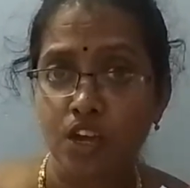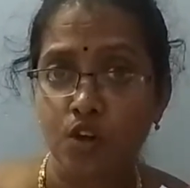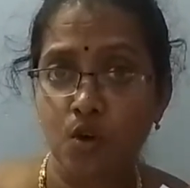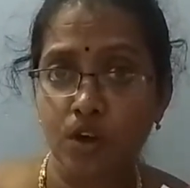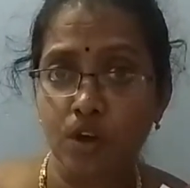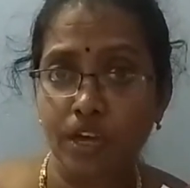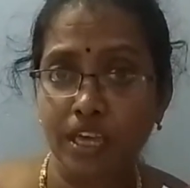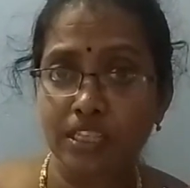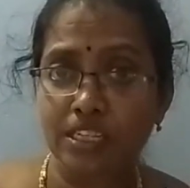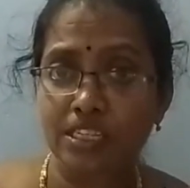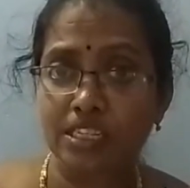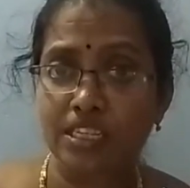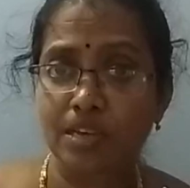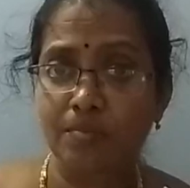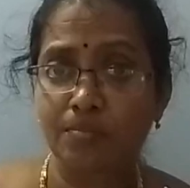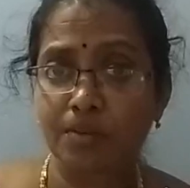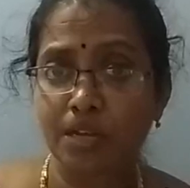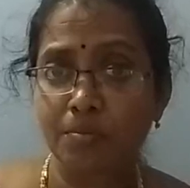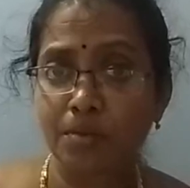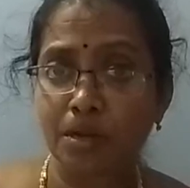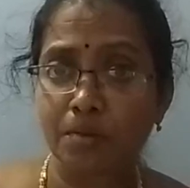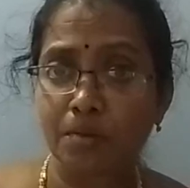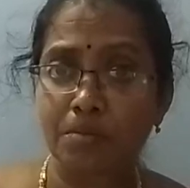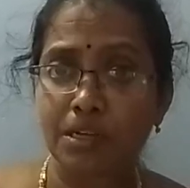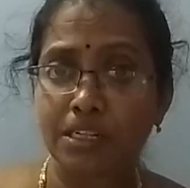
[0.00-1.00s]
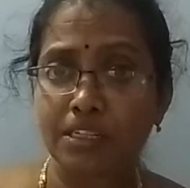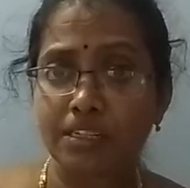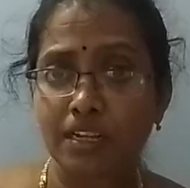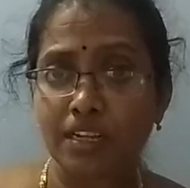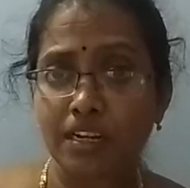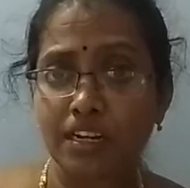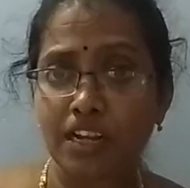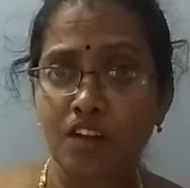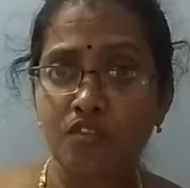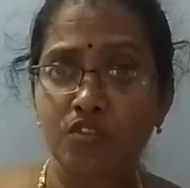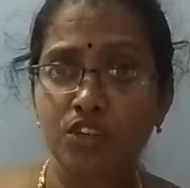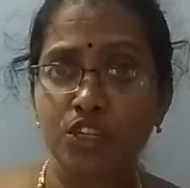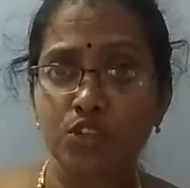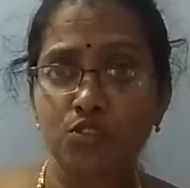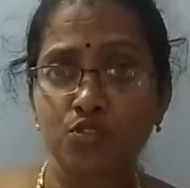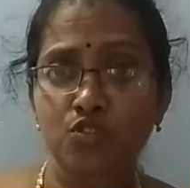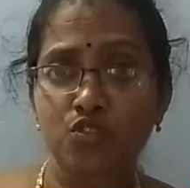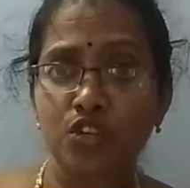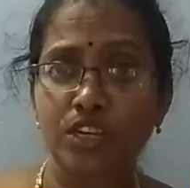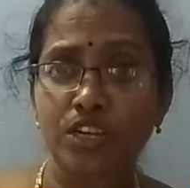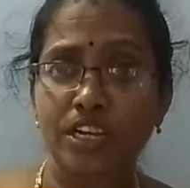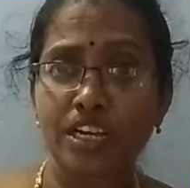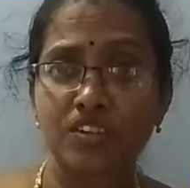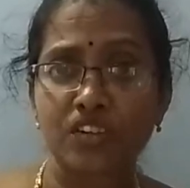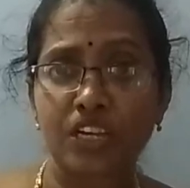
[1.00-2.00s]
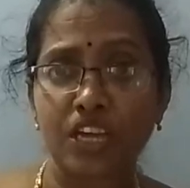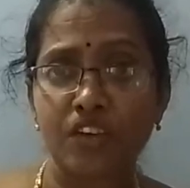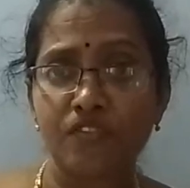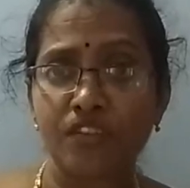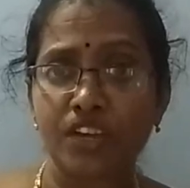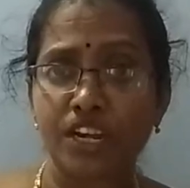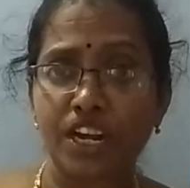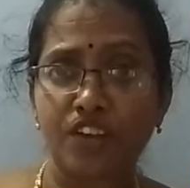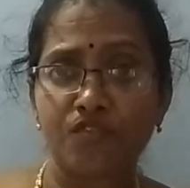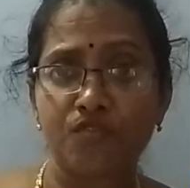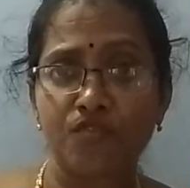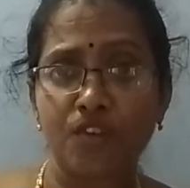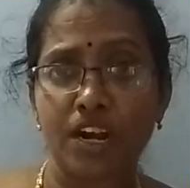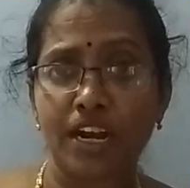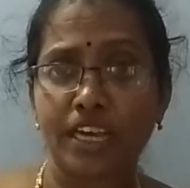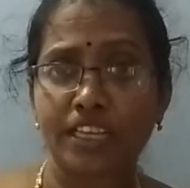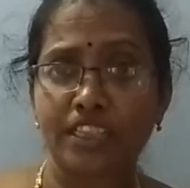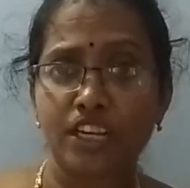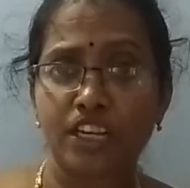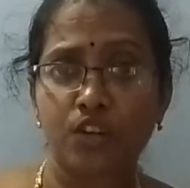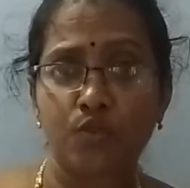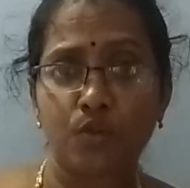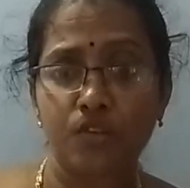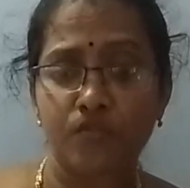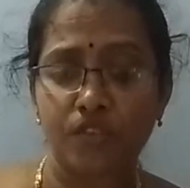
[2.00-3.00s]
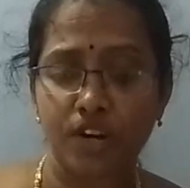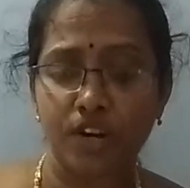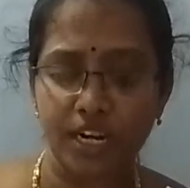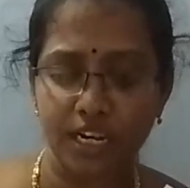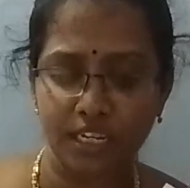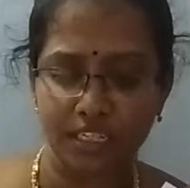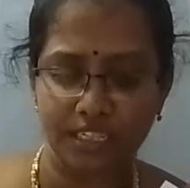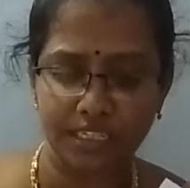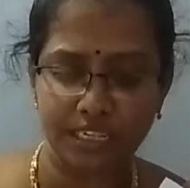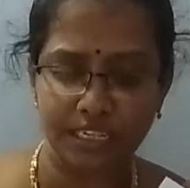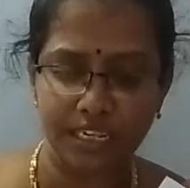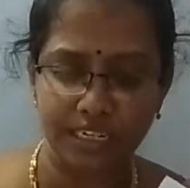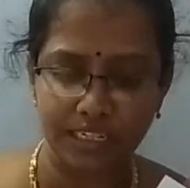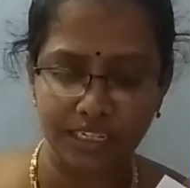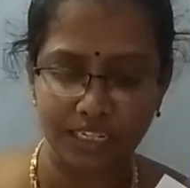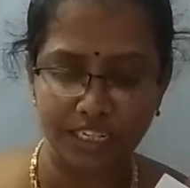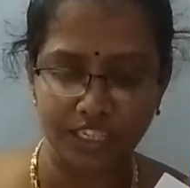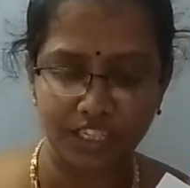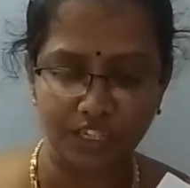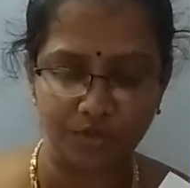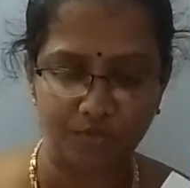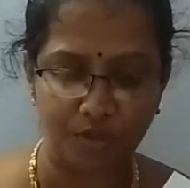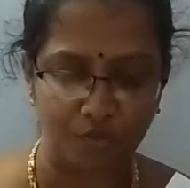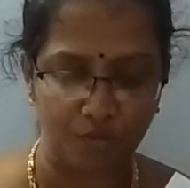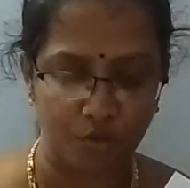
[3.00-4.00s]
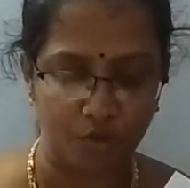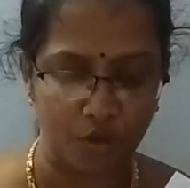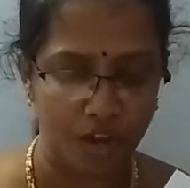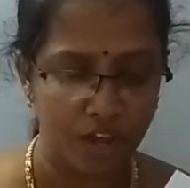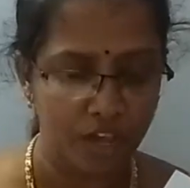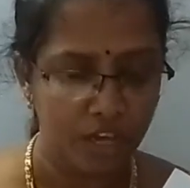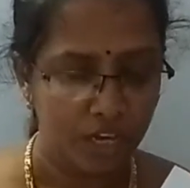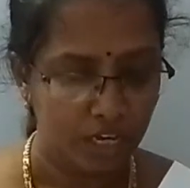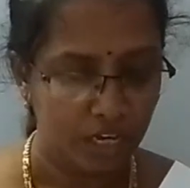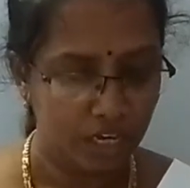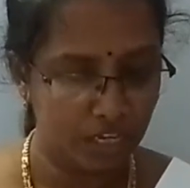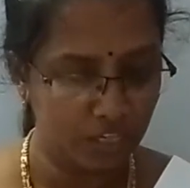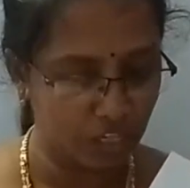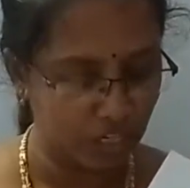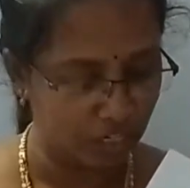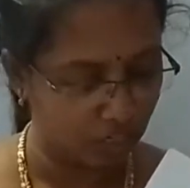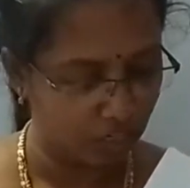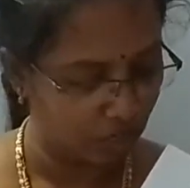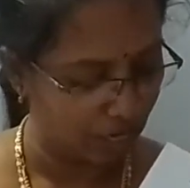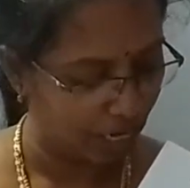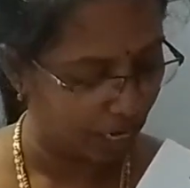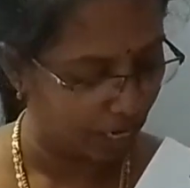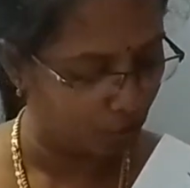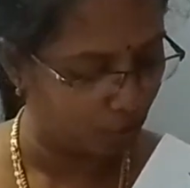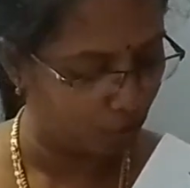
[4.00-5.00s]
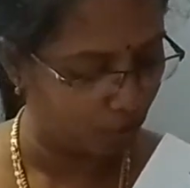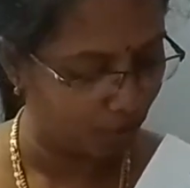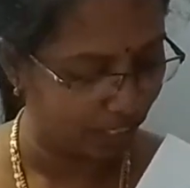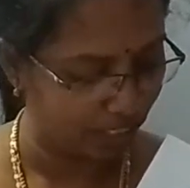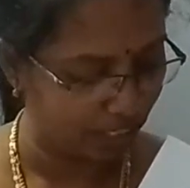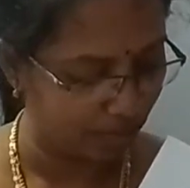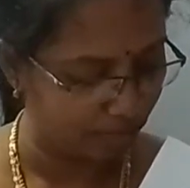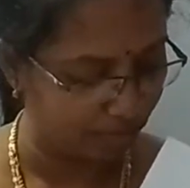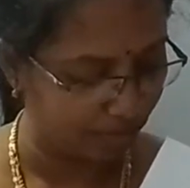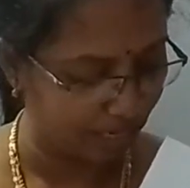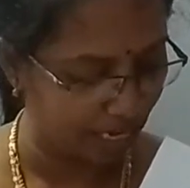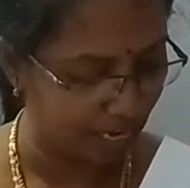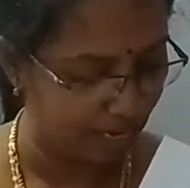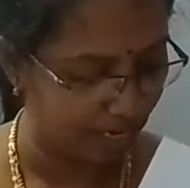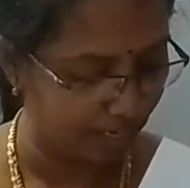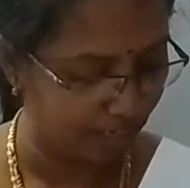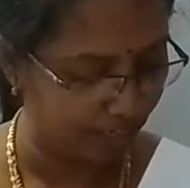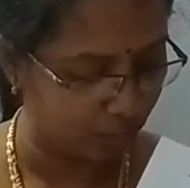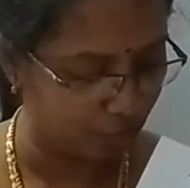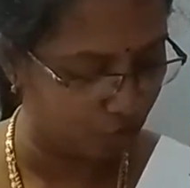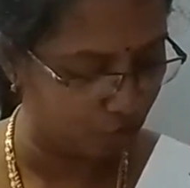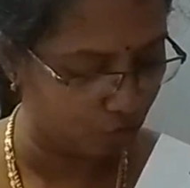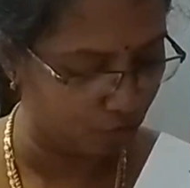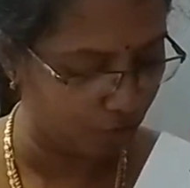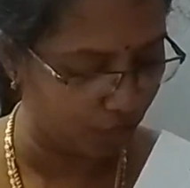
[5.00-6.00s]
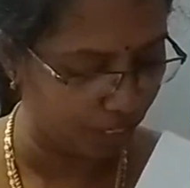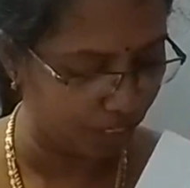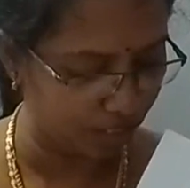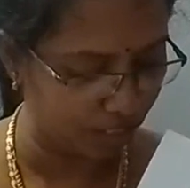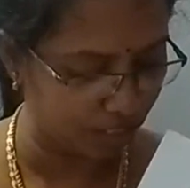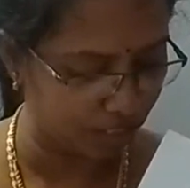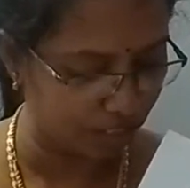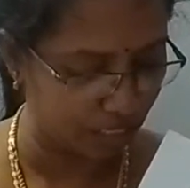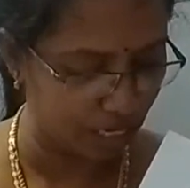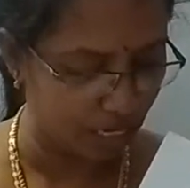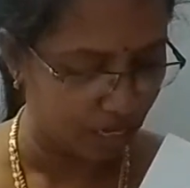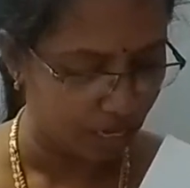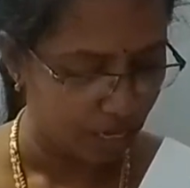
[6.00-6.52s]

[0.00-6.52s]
Okay, the September month, then we used to get heavy rainfall, like that one word I said just before. Is it? Likewise, I am telling during the